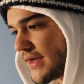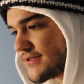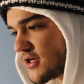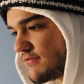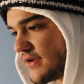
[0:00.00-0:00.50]
I
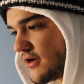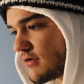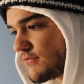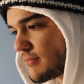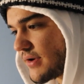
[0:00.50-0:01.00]
took a
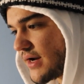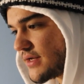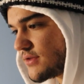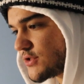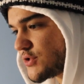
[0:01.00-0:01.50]
video from
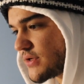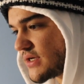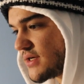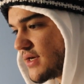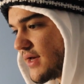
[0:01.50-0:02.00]
behind the
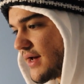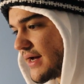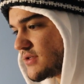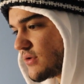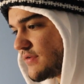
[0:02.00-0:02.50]
tree.
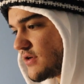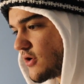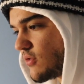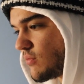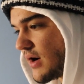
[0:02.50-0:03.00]
I don't even
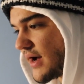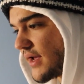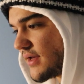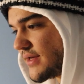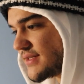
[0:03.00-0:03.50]
know
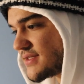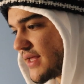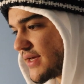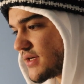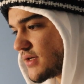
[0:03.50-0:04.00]
why. It's
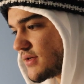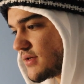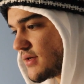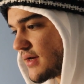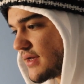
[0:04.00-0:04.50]
like
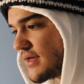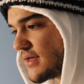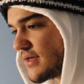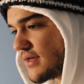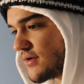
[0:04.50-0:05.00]

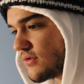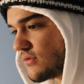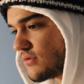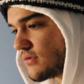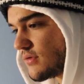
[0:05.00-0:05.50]

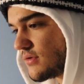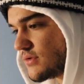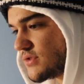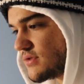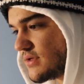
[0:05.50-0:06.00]

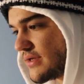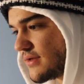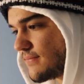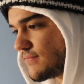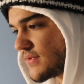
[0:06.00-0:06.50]

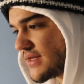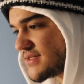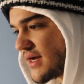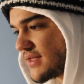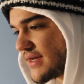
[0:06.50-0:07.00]

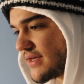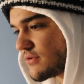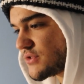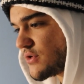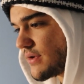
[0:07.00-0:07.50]
it's not like
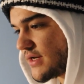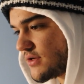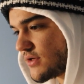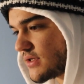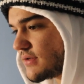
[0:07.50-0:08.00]
it'll do any
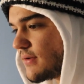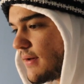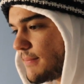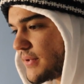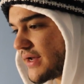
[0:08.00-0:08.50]
good,
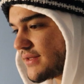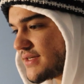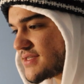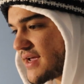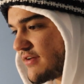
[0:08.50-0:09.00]
but at
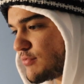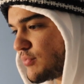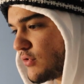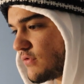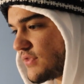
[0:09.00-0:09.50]
least I have
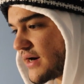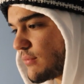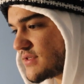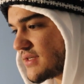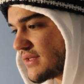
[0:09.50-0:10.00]
proof that I
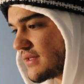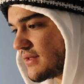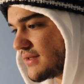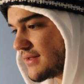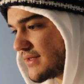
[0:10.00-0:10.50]
wasn't
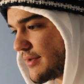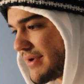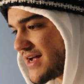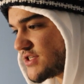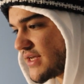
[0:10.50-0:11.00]

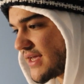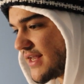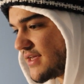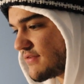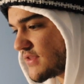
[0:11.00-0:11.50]
imagining
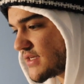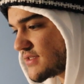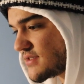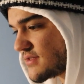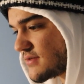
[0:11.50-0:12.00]
any of
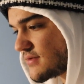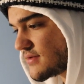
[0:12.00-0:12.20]
this.